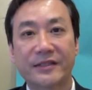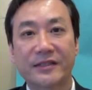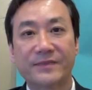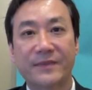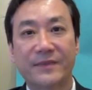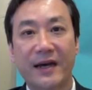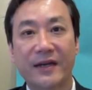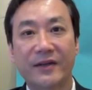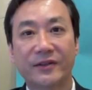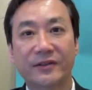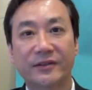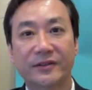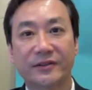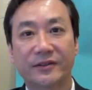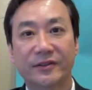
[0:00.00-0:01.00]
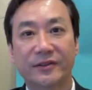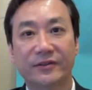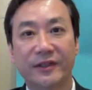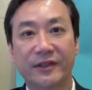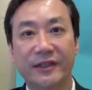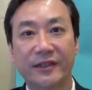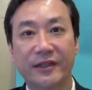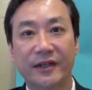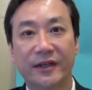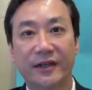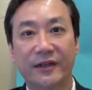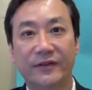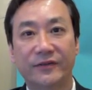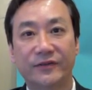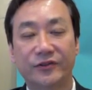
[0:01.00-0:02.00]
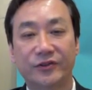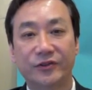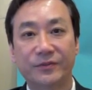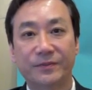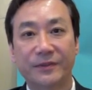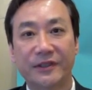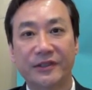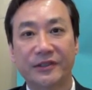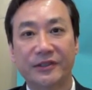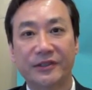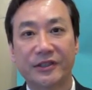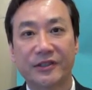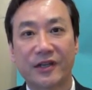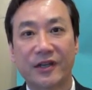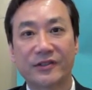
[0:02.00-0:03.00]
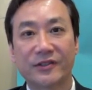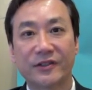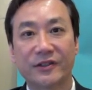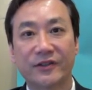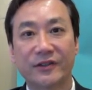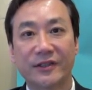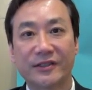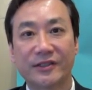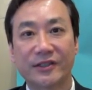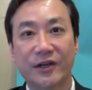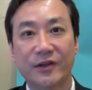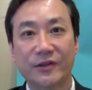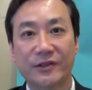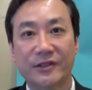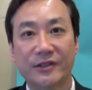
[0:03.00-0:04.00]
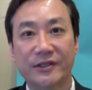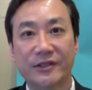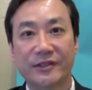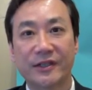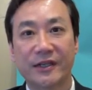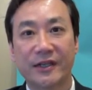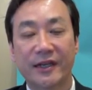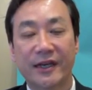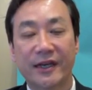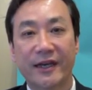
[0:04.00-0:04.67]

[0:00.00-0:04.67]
This mild degree of droopage is also known as ptosis,